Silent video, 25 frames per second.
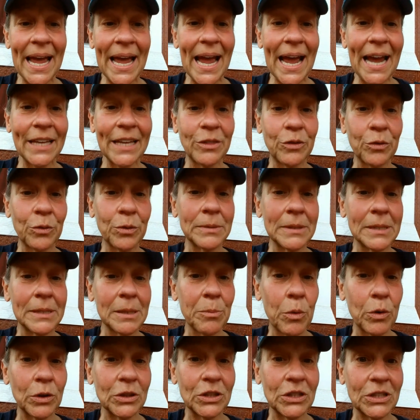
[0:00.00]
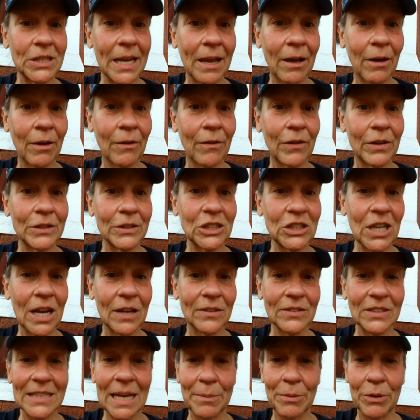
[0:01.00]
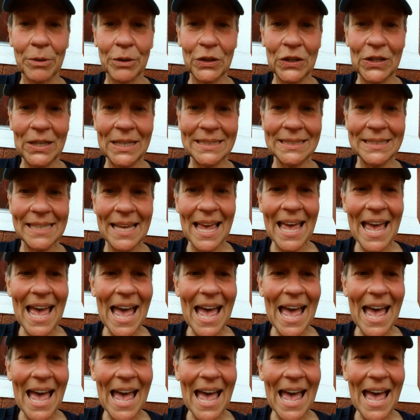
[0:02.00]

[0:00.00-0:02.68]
I threw in some more shelf-stable goodies.